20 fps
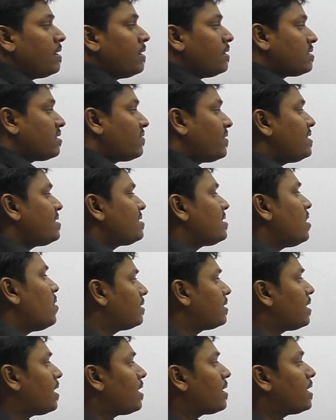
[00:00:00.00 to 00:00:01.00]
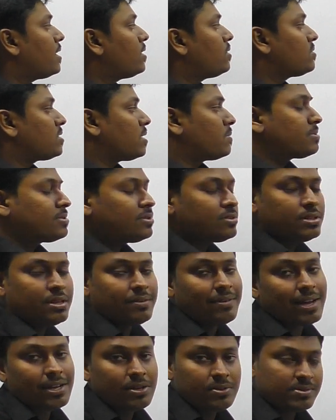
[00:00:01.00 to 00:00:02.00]
So friends, now target to substitute the
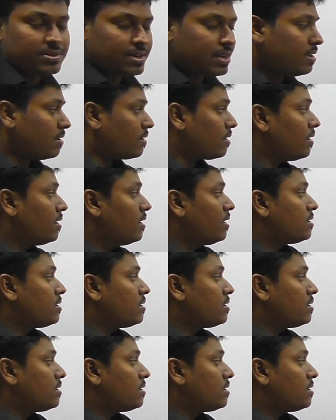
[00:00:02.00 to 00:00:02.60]
values here.